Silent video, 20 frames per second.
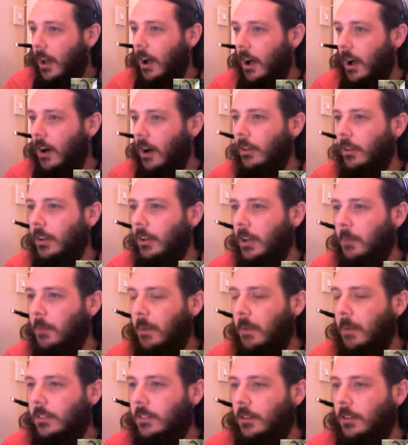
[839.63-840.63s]
I'll come
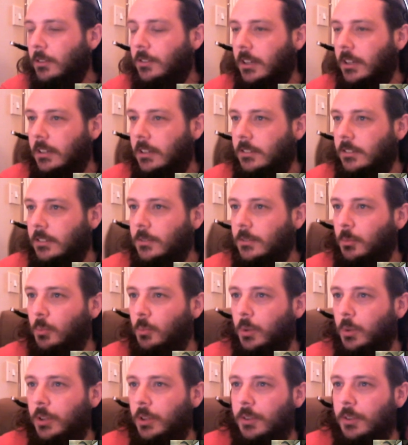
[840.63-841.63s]
back to you, Jace.
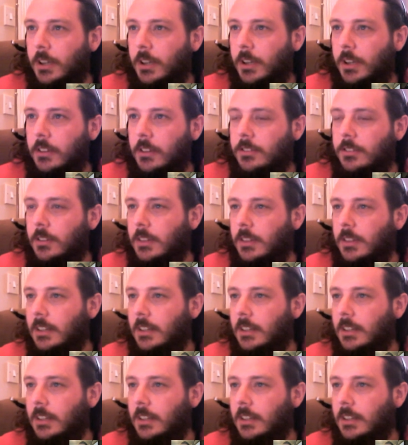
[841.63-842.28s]
With regards to the